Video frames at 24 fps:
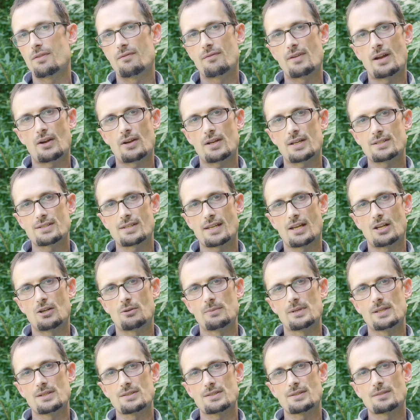various
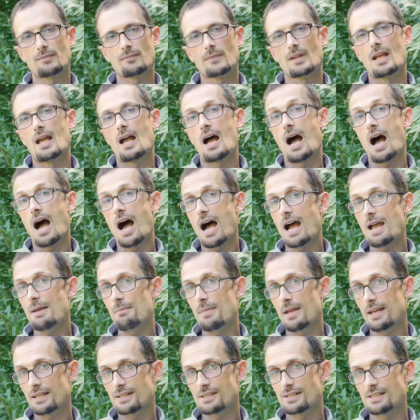ailments. I
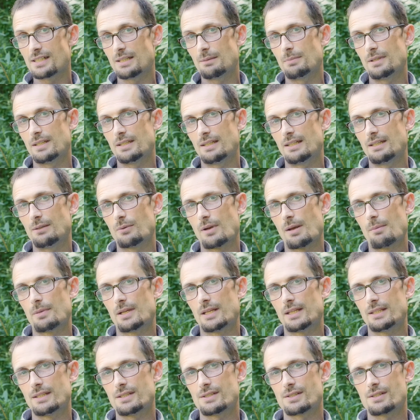make CBD
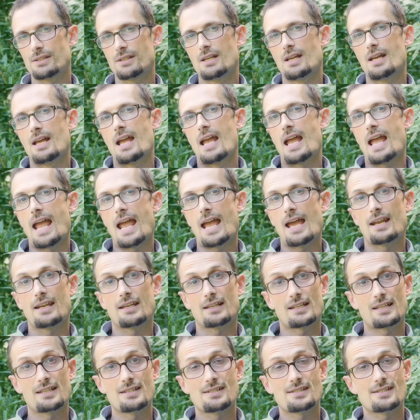remedies
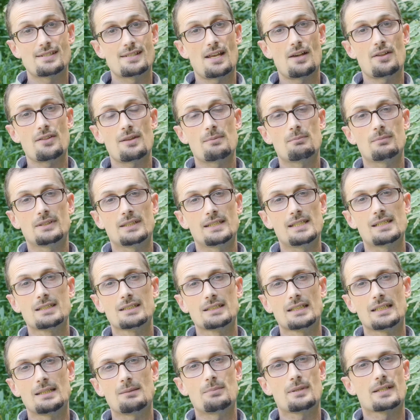and can sell them
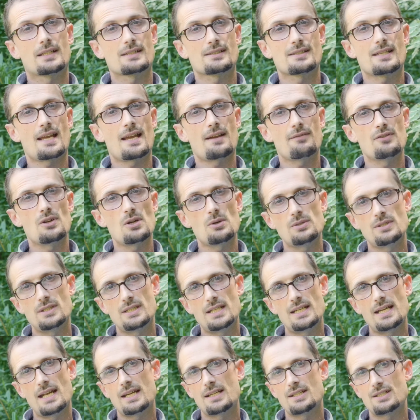legally because they have no
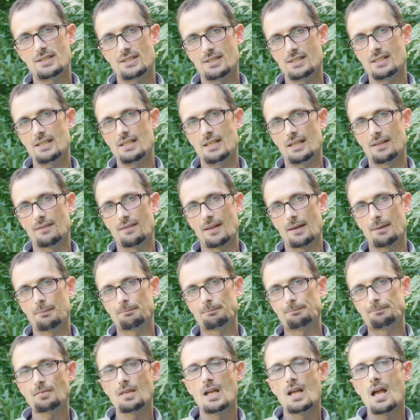THC in them.
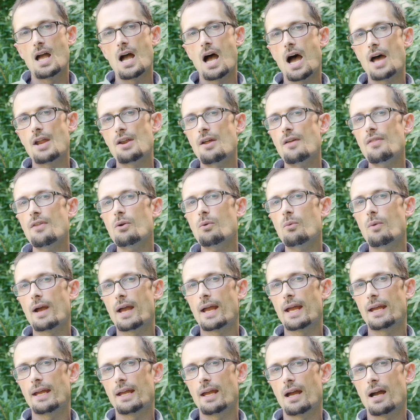Another
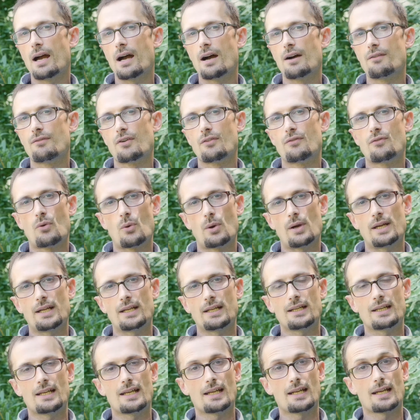way of
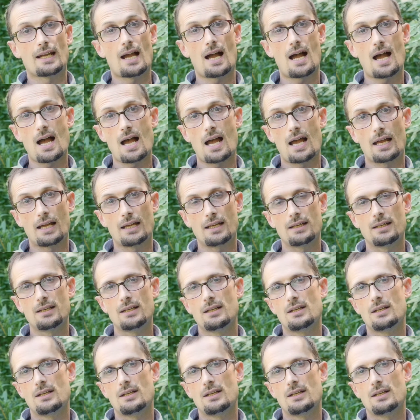avoiding getting high